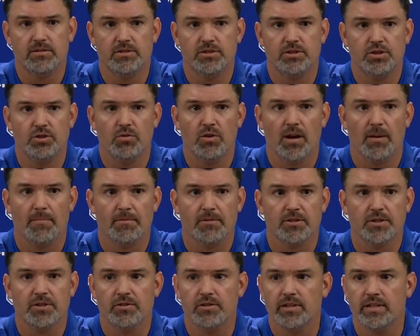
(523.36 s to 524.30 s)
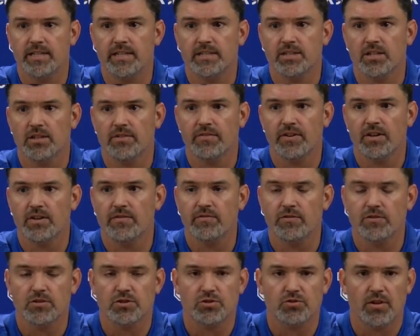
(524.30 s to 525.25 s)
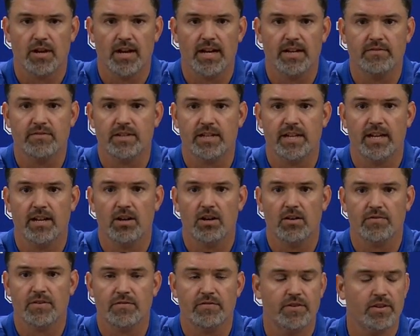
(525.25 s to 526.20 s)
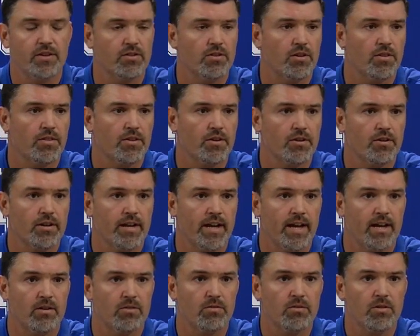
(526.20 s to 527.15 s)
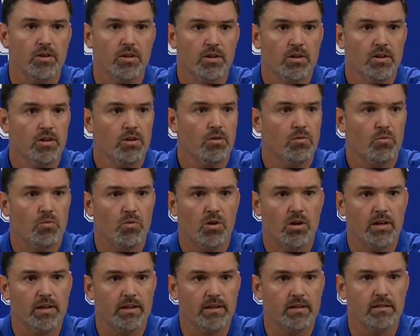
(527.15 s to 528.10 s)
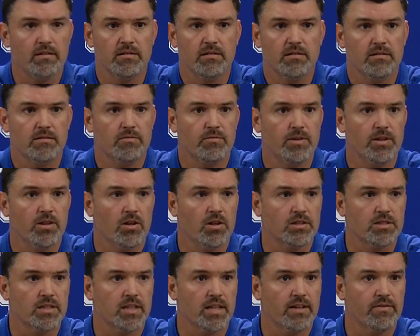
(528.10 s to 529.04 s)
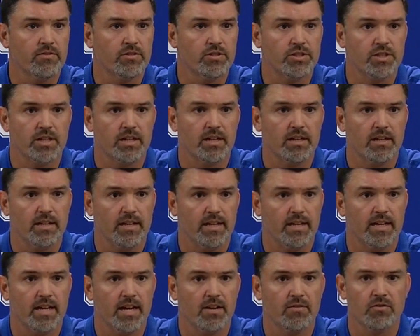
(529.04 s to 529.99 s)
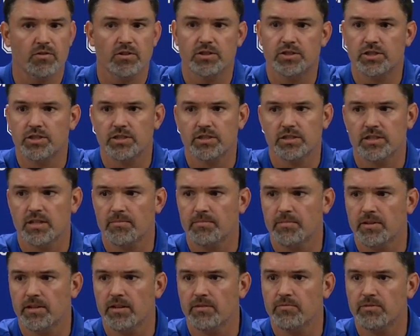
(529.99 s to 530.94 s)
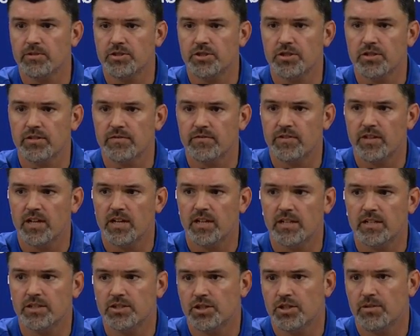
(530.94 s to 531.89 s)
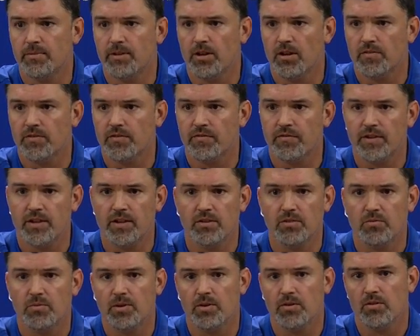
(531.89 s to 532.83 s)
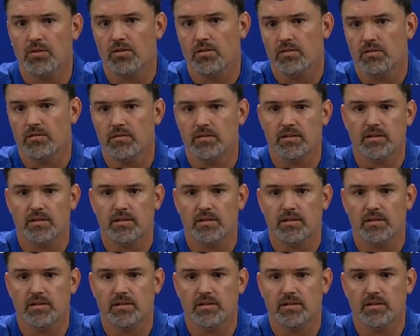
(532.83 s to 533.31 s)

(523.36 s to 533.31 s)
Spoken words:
two opportunities on the very first drive to get off the field on third down. One, we lost leverage in coverage, something that we shouldn't have done. It should have been off the field. We were